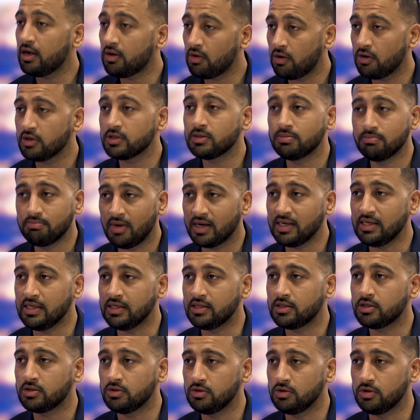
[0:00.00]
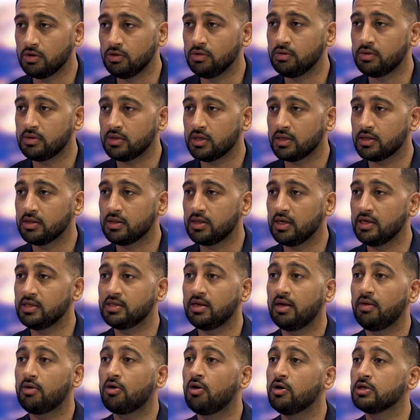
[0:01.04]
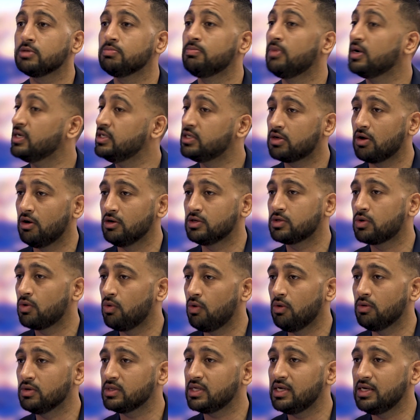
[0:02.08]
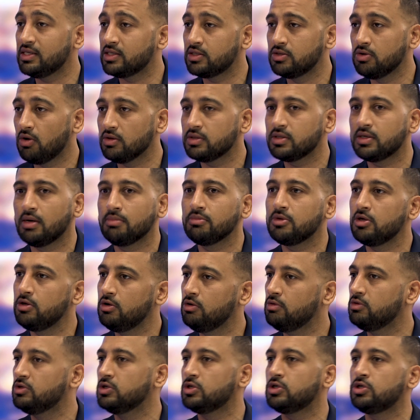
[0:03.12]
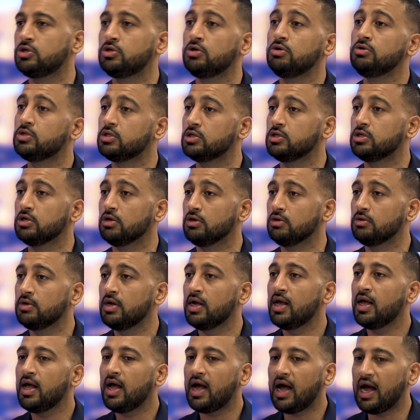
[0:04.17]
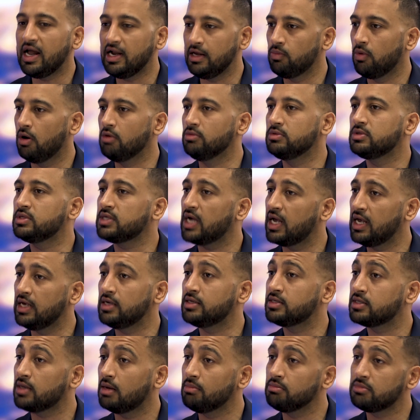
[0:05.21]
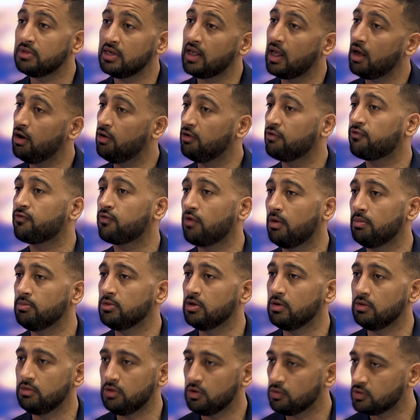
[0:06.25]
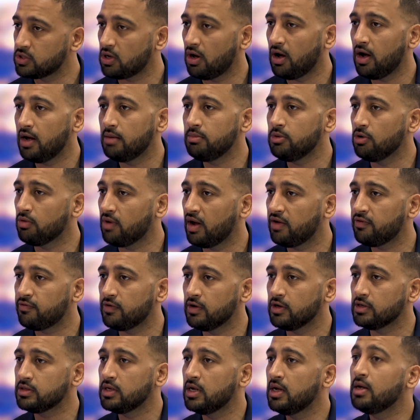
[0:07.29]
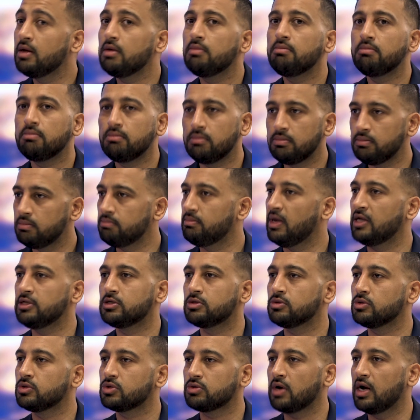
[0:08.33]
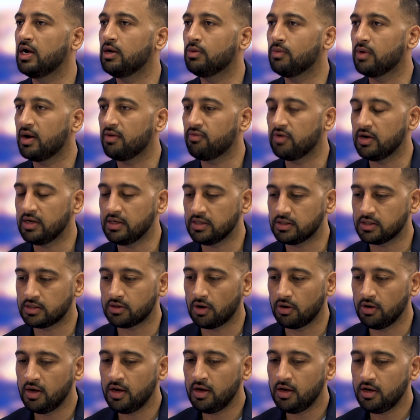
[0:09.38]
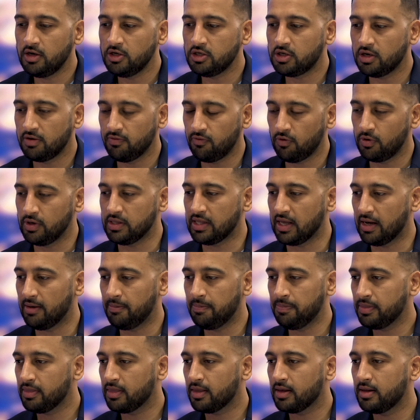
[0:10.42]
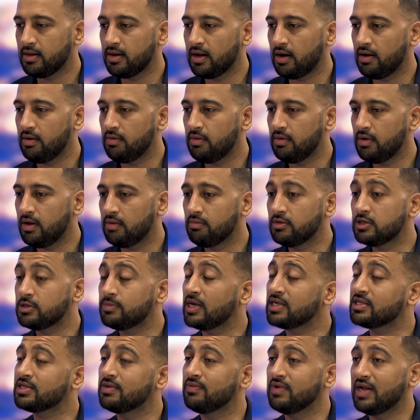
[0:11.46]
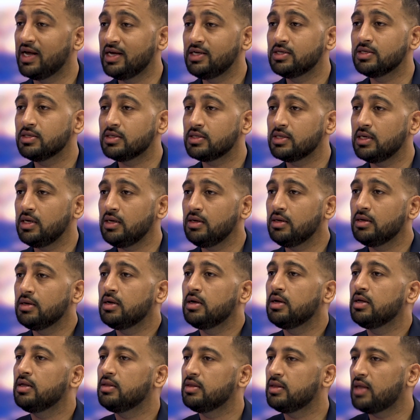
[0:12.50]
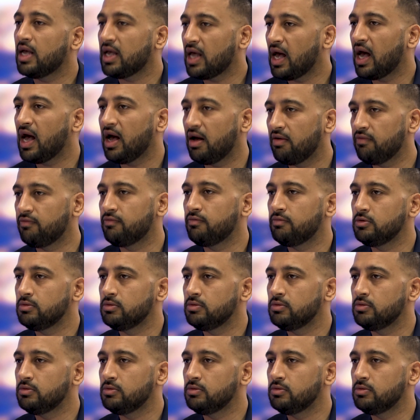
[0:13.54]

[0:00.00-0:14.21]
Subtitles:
costs money to do certain things. It costs money to go to court. It's not something you just choose to do, and it won't take something else from you. Your time, your effort, mental strain, whatever it is. So you should avoid that. Now, in respect of an agency, they have